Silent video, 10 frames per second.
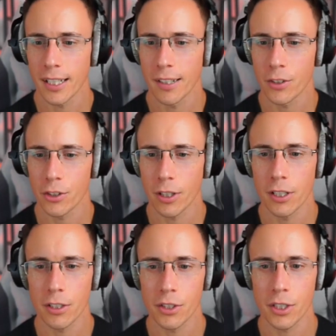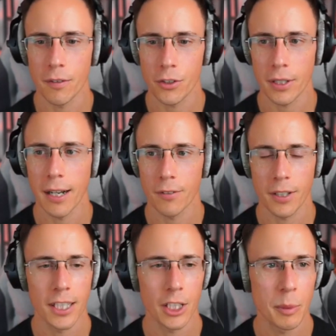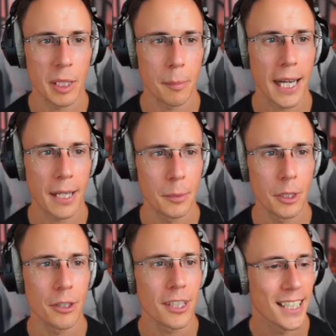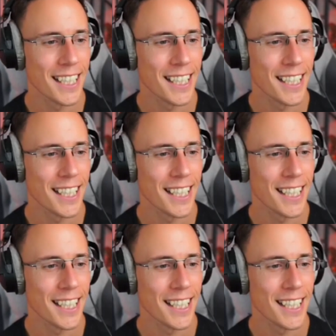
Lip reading: If you're trying to do stuff straight after that, you're going to be in a bad mood.